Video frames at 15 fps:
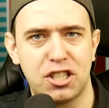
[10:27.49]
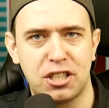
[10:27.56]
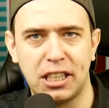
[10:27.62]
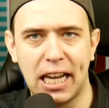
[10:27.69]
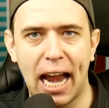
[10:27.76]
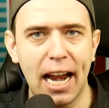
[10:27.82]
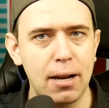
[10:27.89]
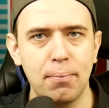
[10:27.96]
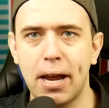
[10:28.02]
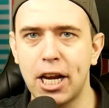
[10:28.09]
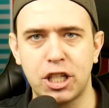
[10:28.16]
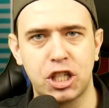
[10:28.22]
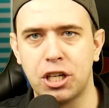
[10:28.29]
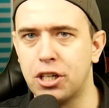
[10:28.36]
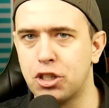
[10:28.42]
The
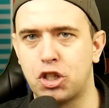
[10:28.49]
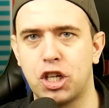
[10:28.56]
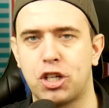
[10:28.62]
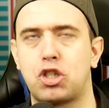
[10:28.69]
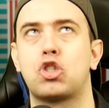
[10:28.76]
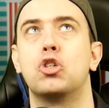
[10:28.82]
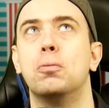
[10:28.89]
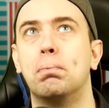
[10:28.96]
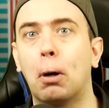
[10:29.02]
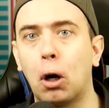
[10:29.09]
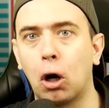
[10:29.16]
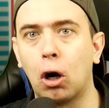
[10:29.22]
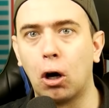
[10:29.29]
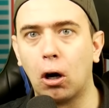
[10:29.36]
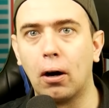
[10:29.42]
animation is just
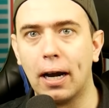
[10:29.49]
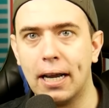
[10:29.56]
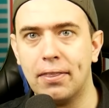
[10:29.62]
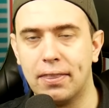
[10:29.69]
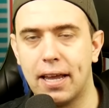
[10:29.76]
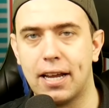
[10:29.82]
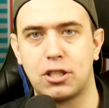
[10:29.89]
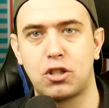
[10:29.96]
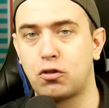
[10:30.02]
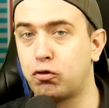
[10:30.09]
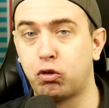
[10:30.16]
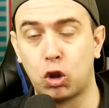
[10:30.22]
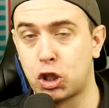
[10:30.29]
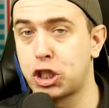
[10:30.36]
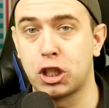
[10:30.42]
super in this,
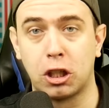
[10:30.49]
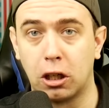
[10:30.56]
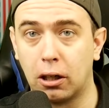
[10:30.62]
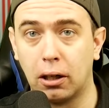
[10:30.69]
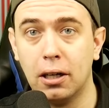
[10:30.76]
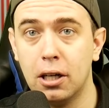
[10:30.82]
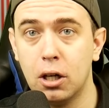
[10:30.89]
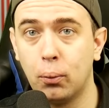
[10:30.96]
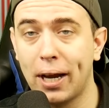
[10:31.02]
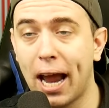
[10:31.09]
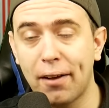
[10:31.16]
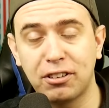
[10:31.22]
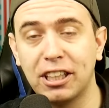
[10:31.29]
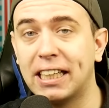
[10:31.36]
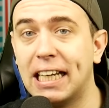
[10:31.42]
for sure. We
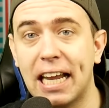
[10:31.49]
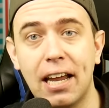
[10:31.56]
have to